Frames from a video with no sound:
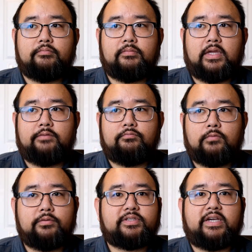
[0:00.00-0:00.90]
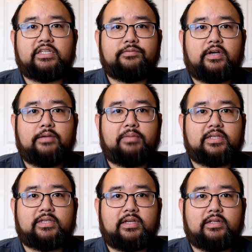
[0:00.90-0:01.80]
It won't satisfy
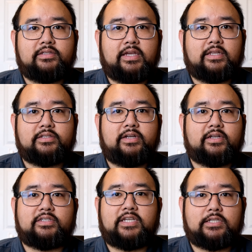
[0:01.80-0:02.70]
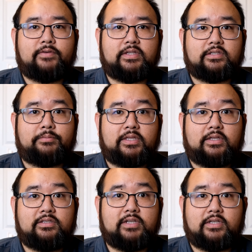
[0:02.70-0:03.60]
bass heads, and it's not going to satisfy somebody
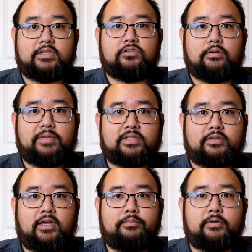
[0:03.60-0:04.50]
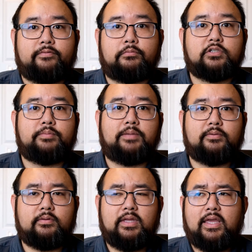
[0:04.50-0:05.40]
that does enjoy bass a lot, but for most
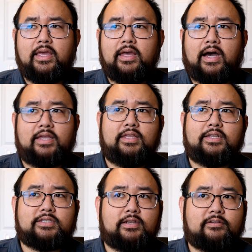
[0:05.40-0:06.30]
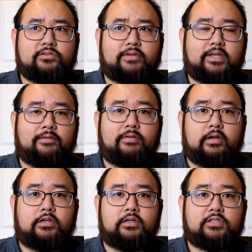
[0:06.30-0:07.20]
people, I think it's going to strike a very
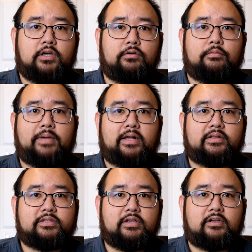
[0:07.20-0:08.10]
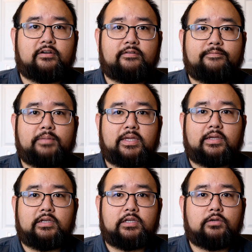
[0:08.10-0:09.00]
good tonal balance of
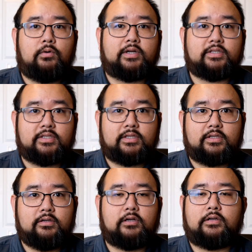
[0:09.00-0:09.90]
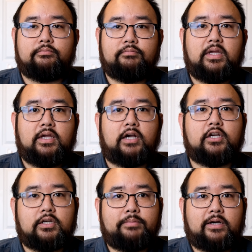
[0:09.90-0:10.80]
being good quantity, or a
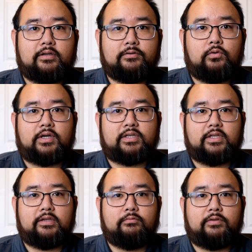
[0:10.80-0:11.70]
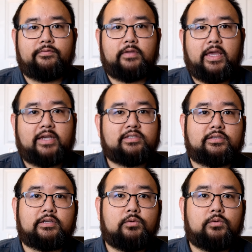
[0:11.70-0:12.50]
good amount of quantity with excellent